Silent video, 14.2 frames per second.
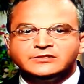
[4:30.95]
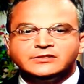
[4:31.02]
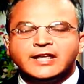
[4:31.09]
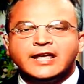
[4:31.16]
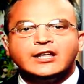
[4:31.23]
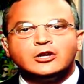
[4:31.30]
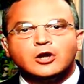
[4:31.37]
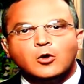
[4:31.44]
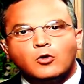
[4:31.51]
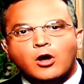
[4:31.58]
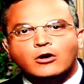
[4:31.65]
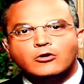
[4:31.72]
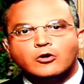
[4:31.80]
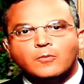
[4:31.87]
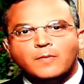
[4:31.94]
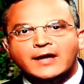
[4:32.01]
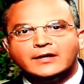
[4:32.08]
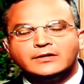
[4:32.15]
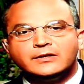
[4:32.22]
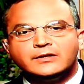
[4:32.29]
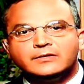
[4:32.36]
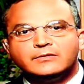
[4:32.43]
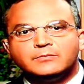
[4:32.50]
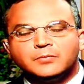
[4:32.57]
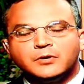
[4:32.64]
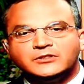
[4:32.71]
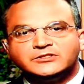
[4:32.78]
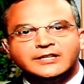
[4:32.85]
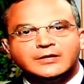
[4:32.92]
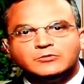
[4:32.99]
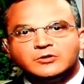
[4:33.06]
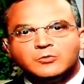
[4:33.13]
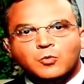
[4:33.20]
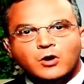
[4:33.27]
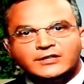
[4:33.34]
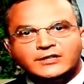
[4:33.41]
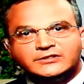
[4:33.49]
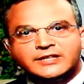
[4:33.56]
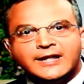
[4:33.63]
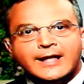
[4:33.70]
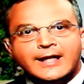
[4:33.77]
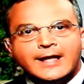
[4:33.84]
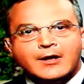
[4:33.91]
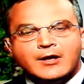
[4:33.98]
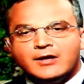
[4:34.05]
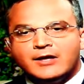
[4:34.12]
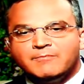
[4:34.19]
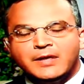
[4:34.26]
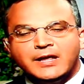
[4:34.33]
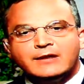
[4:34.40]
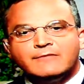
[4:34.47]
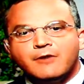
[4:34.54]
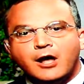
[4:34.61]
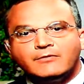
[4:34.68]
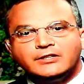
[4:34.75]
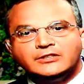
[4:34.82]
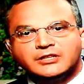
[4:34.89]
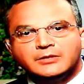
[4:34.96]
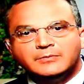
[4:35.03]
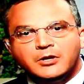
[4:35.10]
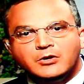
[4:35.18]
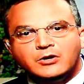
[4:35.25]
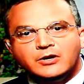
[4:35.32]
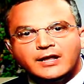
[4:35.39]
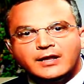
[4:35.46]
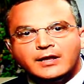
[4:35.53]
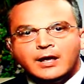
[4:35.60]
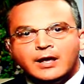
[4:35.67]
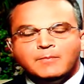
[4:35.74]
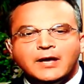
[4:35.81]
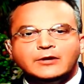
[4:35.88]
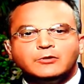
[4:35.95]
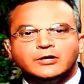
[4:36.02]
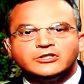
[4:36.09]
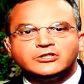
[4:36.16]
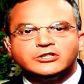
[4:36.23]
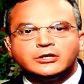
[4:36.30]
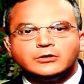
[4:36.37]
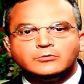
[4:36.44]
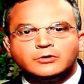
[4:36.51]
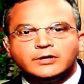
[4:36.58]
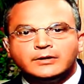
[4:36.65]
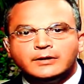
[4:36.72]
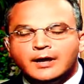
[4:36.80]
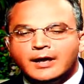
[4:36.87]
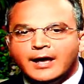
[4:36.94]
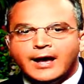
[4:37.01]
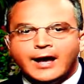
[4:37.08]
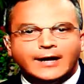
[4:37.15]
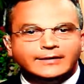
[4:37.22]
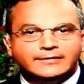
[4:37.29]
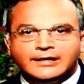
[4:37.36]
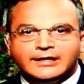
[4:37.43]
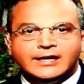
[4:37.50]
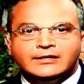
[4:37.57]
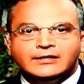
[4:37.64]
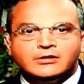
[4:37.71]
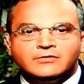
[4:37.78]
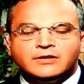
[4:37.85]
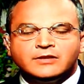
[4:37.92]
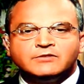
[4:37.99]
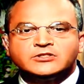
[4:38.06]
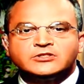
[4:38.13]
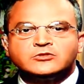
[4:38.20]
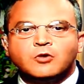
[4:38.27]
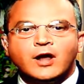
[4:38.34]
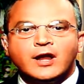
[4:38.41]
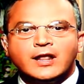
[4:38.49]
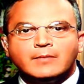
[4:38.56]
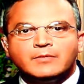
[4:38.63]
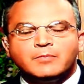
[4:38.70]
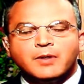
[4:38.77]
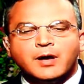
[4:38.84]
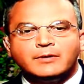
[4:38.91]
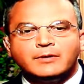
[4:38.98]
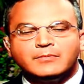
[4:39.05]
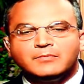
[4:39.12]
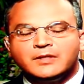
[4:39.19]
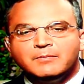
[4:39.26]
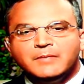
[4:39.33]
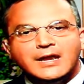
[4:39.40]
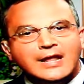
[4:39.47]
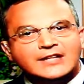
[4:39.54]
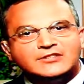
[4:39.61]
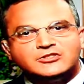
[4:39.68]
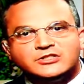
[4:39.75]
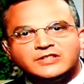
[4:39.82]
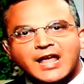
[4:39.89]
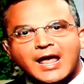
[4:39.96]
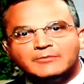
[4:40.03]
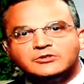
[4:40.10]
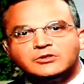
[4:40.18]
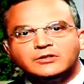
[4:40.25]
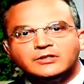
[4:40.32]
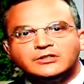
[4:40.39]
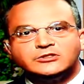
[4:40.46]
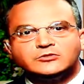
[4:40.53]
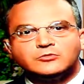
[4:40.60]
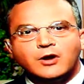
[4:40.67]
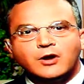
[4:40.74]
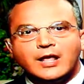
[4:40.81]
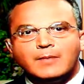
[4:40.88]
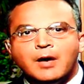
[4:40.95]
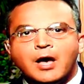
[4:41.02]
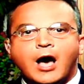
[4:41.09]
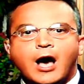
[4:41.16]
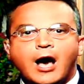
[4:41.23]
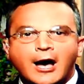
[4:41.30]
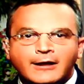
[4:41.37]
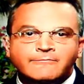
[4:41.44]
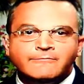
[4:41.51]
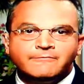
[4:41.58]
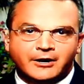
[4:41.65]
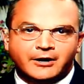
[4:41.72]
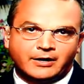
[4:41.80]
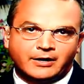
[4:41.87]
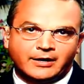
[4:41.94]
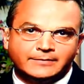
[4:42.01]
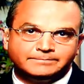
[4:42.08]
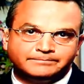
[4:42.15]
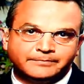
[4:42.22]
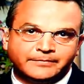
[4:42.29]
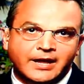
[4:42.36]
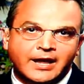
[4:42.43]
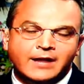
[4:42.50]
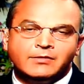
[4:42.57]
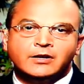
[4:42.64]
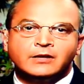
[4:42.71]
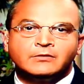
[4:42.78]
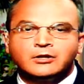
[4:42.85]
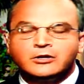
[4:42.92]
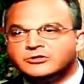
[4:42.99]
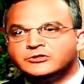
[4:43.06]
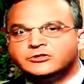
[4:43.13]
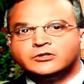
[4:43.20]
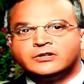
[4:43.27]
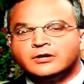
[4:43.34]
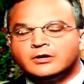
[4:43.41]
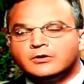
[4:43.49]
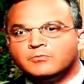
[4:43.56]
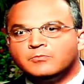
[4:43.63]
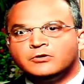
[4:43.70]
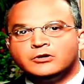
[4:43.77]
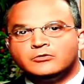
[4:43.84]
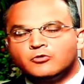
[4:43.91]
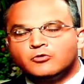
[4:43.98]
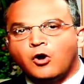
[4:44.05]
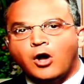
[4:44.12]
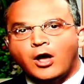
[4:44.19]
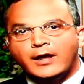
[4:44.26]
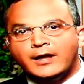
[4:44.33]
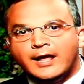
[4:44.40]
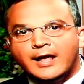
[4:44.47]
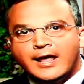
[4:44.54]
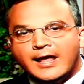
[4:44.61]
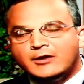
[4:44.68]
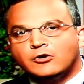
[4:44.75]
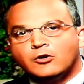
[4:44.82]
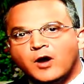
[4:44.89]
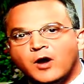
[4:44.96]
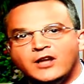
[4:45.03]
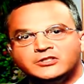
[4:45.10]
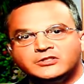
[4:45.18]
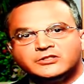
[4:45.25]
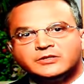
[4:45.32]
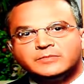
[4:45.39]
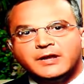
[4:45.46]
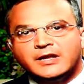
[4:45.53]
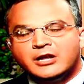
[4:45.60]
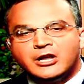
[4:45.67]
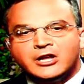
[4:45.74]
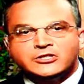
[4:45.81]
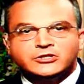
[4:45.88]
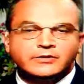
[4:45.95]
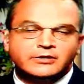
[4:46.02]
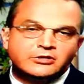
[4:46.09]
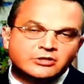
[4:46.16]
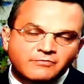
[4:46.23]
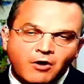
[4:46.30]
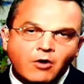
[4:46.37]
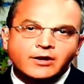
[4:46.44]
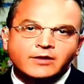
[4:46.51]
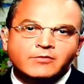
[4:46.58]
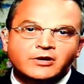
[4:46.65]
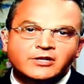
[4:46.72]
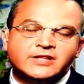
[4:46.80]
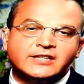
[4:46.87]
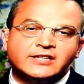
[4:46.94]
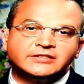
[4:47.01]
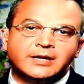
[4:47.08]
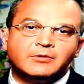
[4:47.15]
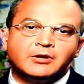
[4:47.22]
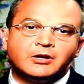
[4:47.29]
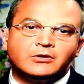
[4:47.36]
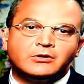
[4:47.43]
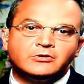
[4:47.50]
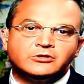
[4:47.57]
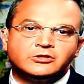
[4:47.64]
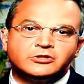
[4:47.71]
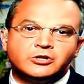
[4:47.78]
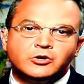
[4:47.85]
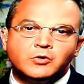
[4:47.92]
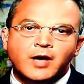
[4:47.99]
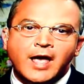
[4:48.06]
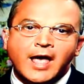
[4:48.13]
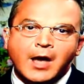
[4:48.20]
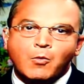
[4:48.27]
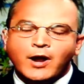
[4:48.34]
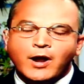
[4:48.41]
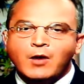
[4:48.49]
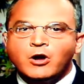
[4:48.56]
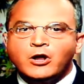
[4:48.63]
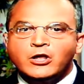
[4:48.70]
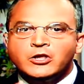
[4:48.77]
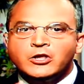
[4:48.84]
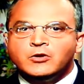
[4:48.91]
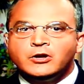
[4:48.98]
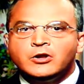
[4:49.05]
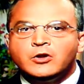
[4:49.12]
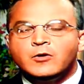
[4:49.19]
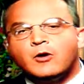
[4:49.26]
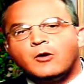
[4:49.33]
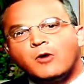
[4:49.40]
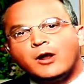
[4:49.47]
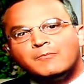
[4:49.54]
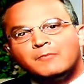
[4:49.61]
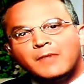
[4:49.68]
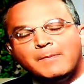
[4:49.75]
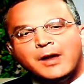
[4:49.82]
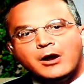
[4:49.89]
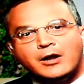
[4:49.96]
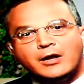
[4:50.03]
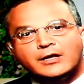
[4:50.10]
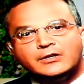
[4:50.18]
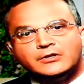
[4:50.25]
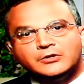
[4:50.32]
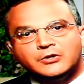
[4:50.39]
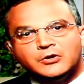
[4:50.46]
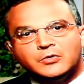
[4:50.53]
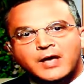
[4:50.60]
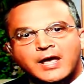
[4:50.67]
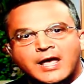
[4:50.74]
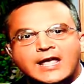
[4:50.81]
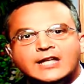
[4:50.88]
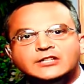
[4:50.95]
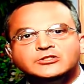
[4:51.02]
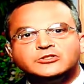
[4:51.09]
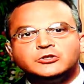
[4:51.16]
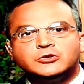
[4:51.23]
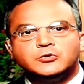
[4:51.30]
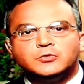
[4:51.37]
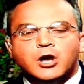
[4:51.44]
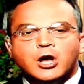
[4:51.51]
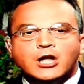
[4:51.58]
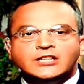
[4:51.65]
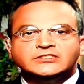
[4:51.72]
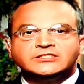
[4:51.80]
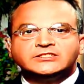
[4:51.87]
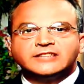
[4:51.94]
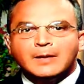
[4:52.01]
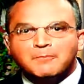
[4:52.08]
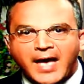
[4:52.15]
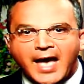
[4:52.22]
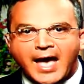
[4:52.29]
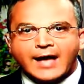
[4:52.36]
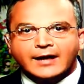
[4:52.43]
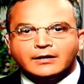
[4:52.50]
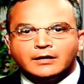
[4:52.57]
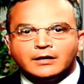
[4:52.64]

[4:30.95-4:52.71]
he can no longer go back to the person he was being involved in his community, mentoring children. Uh, you, have destroyed him. The public, the media has just absolutely destroyed him unfairly. And the conclusions you're, you're, you're drawing in your questions to me show that you've already reached that same conclusion too. And what I want you to do and I want America to do is to step back,